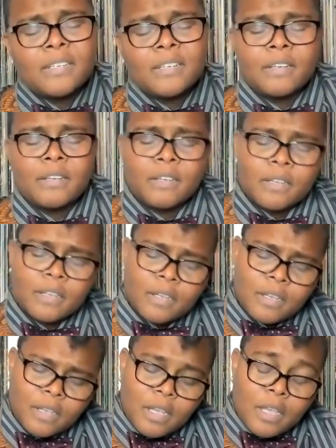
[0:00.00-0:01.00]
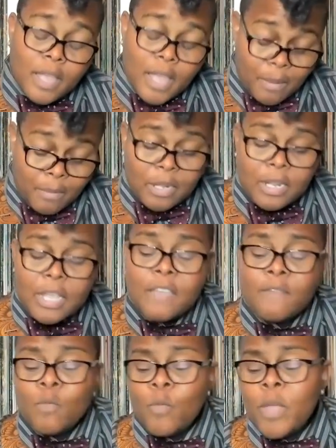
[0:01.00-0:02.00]
and
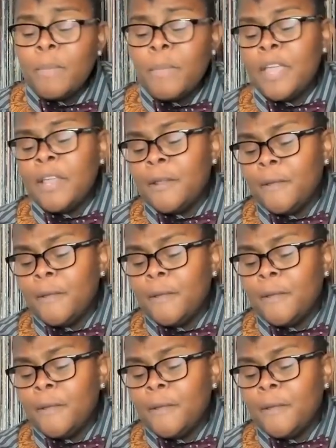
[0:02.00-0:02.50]
believe in women.